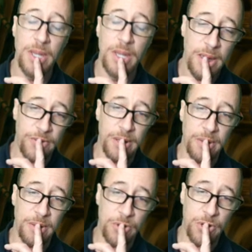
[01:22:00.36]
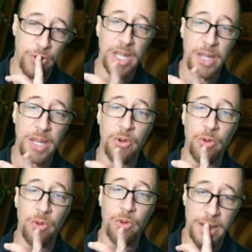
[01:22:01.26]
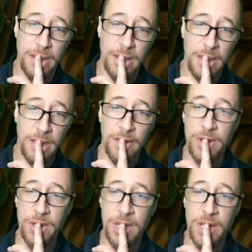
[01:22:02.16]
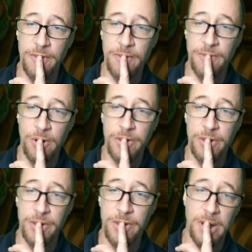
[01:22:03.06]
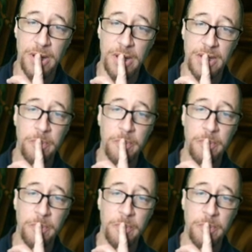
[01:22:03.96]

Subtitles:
for them to claim a win if you take off all their pawns.